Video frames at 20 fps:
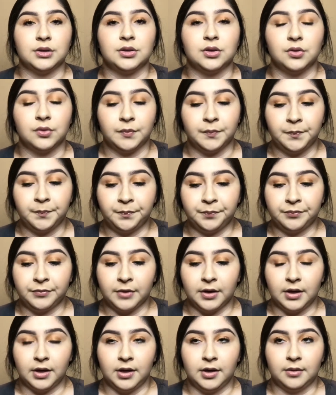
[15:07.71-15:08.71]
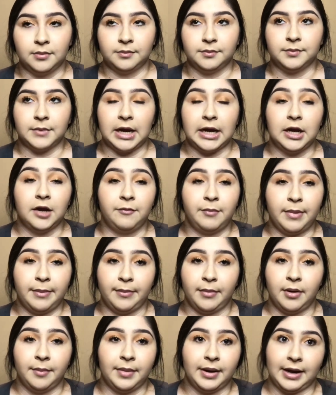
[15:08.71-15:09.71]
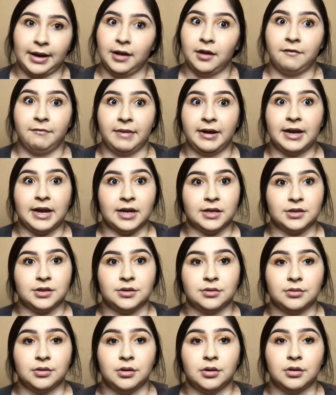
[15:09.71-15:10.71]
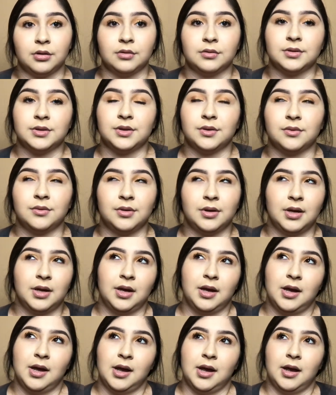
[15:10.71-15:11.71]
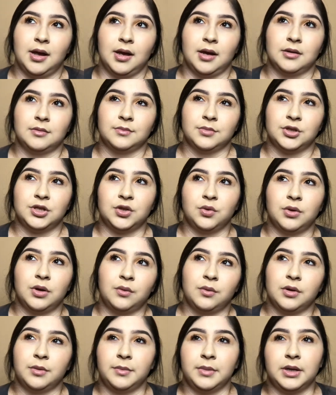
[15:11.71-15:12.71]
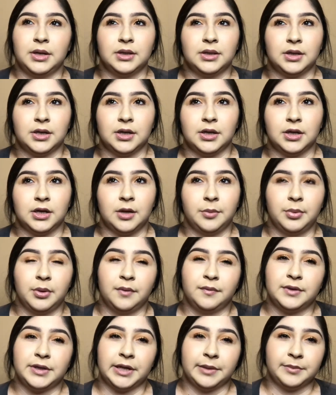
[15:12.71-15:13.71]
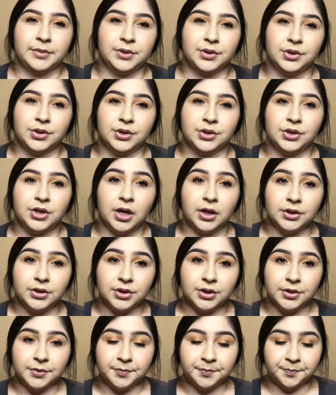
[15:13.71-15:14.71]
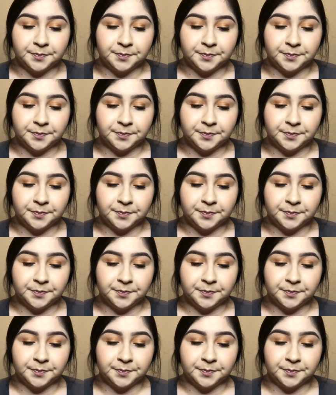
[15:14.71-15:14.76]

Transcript: So I love my mom and I love my dad too, you know. So she went with me a couple of times to the doctor,